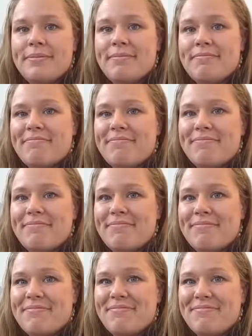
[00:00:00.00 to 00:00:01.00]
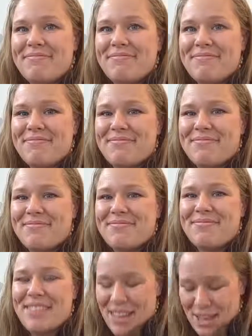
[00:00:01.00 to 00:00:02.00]
Okay. Well, thank you very much for your
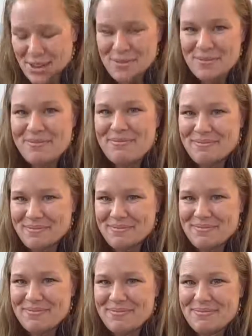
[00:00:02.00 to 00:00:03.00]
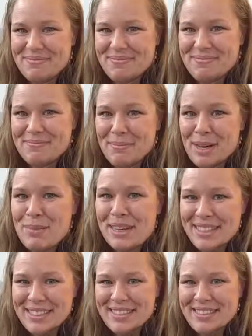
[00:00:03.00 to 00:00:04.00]
time. Thank you. Okay. Bye-bye.
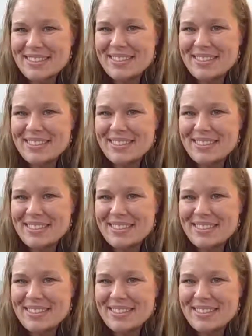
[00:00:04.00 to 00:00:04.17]
Bye-bye.